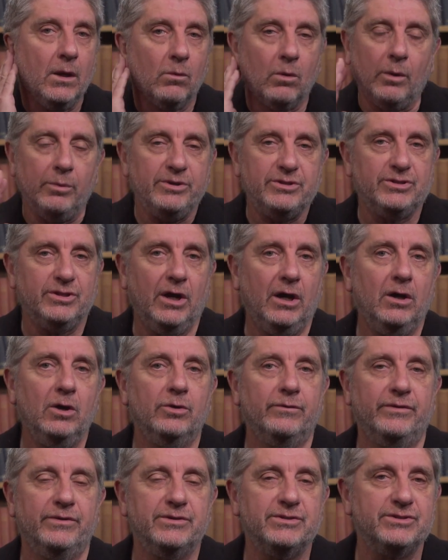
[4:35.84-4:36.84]
What we saw
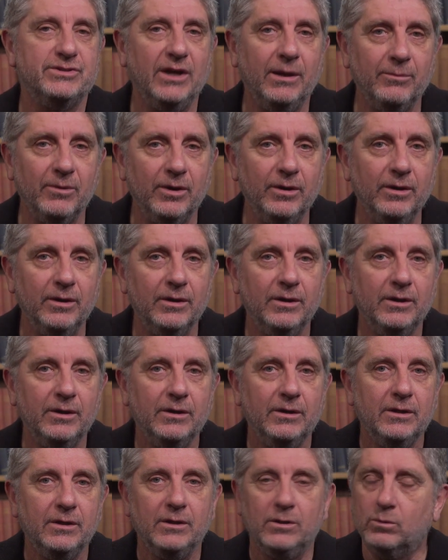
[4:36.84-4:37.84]
over the summer
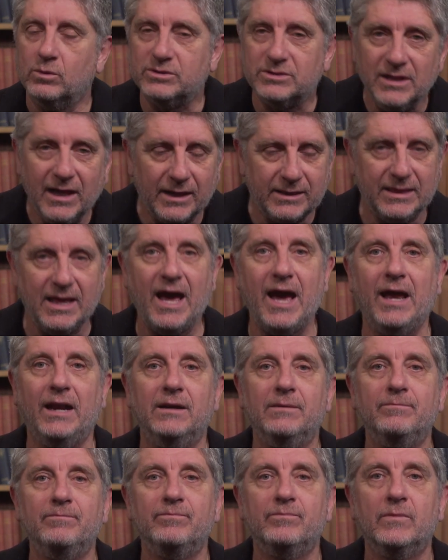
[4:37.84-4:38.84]
was not
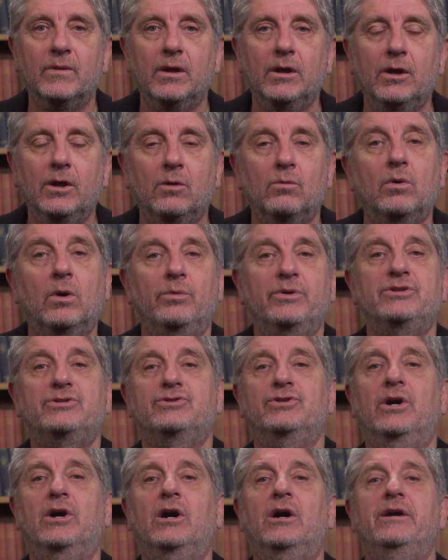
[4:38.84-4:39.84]
that. What we
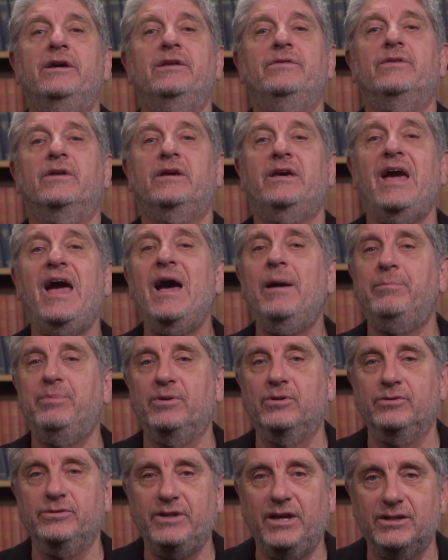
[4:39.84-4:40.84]
saw in the
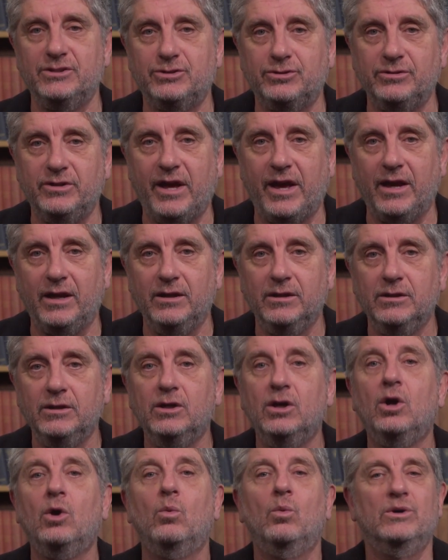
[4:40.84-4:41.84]
Capitol yesterday
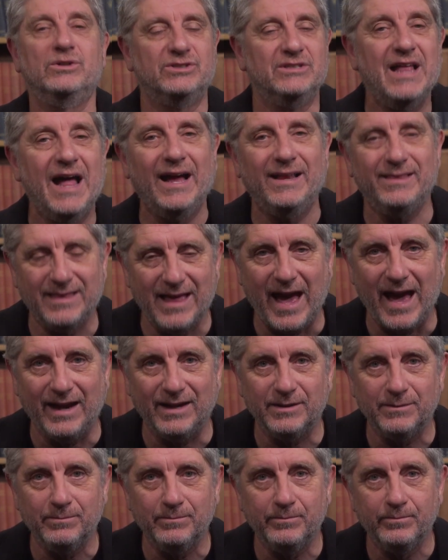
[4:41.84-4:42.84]
was not that.